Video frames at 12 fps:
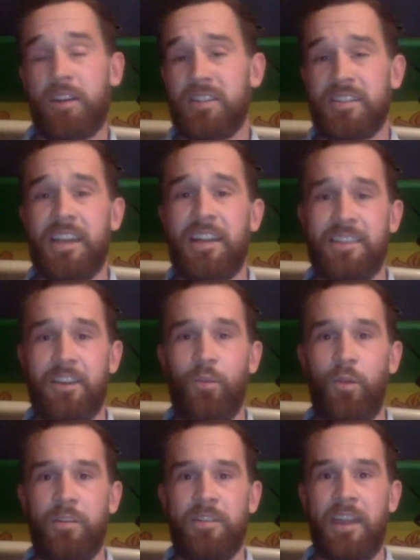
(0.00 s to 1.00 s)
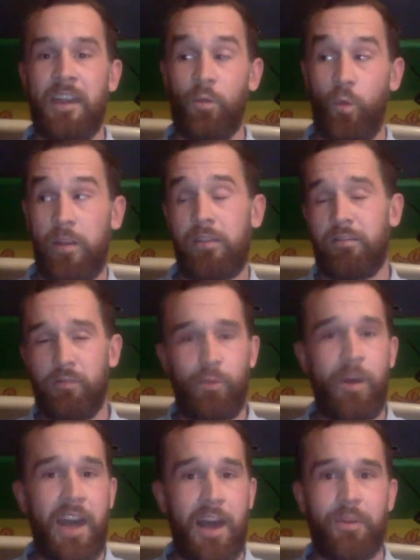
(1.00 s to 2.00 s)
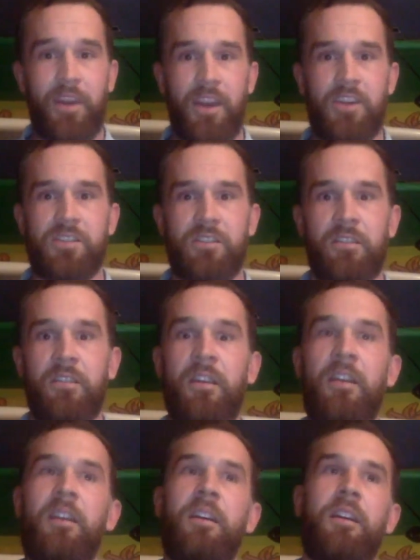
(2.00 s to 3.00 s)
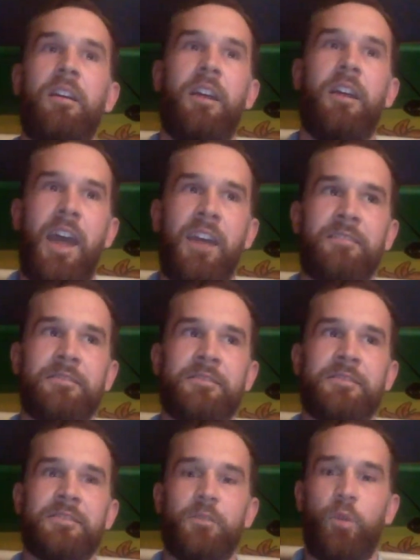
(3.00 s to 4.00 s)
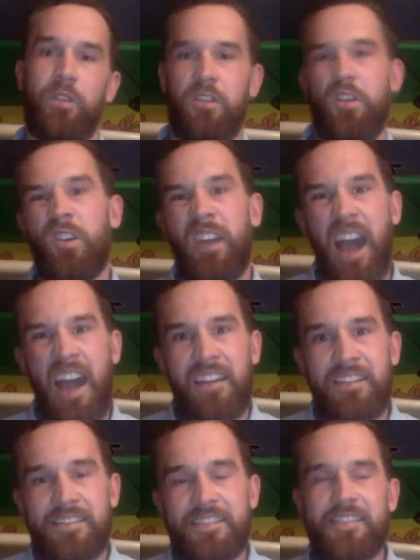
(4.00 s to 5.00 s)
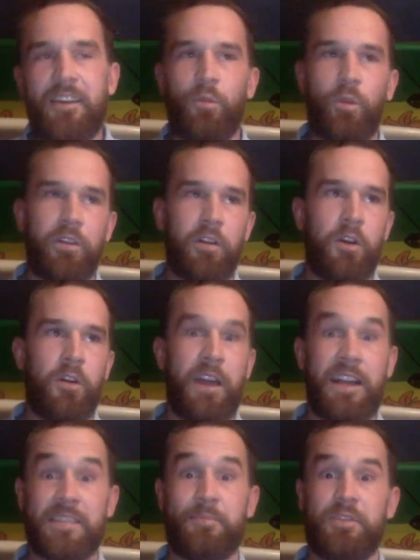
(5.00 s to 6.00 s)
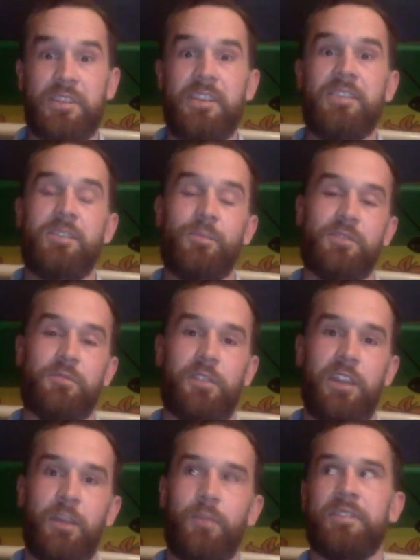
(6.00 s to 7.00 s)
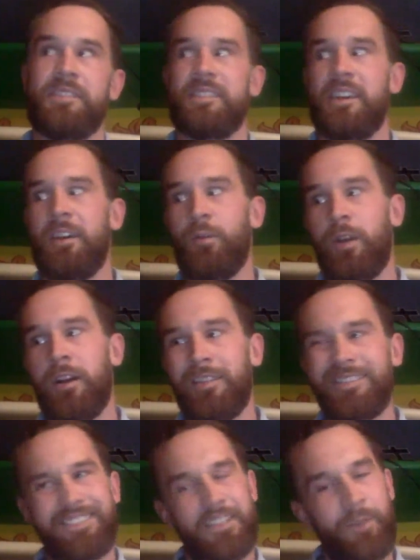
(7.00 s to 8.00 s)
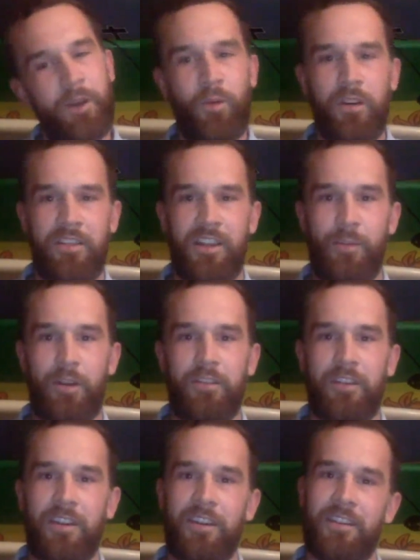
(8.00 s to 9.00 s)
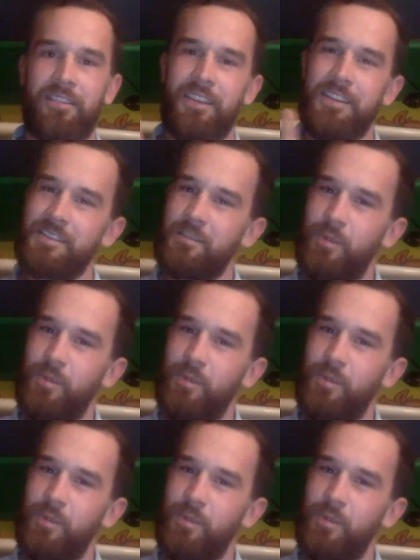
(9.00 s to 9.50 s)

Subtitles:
we actually sat down one day and went through my application. And with her guidance and with her expertise, she was really able to say, well, you might want to think about looking at this, or